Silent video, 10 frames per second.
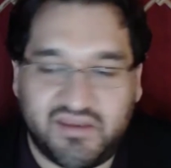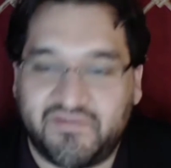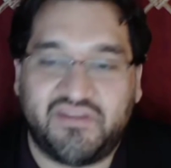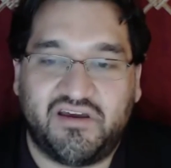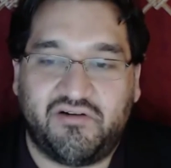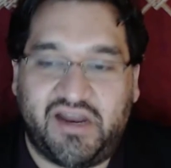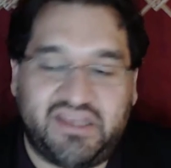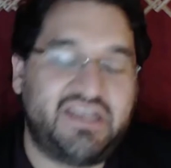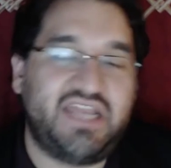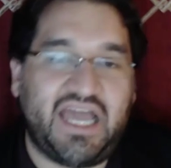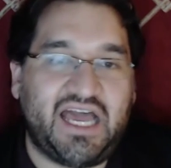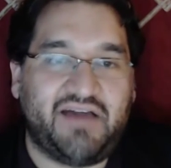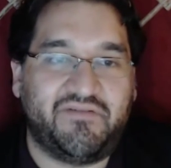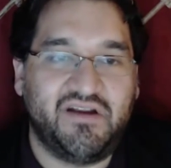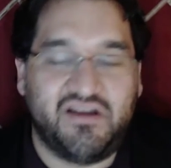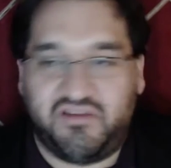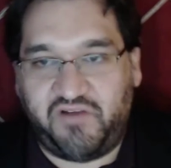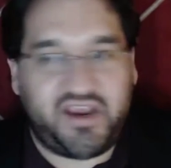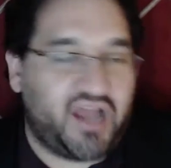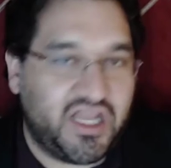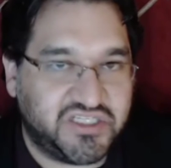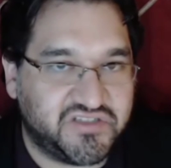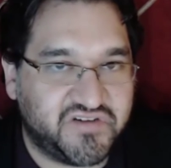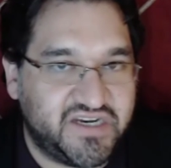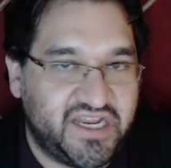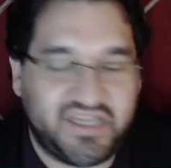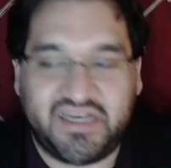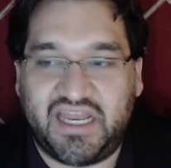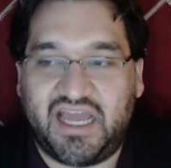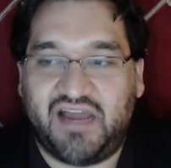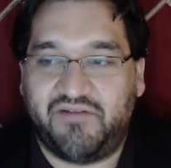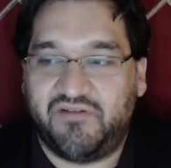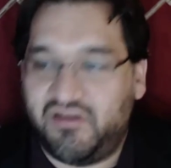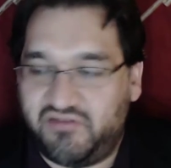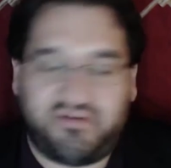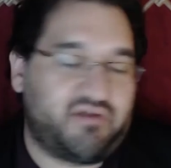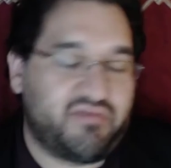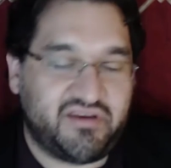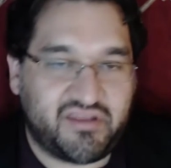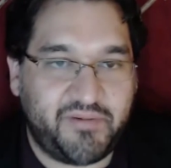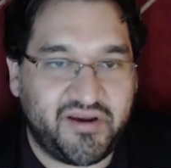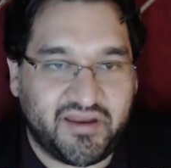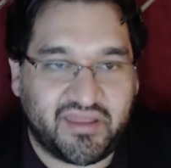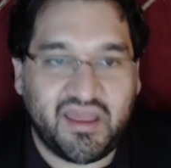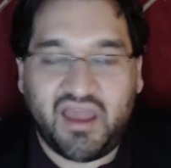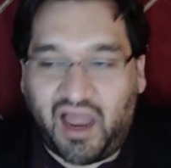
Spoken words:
even though I didn't have the right college degree and I didn't have the requisite experience.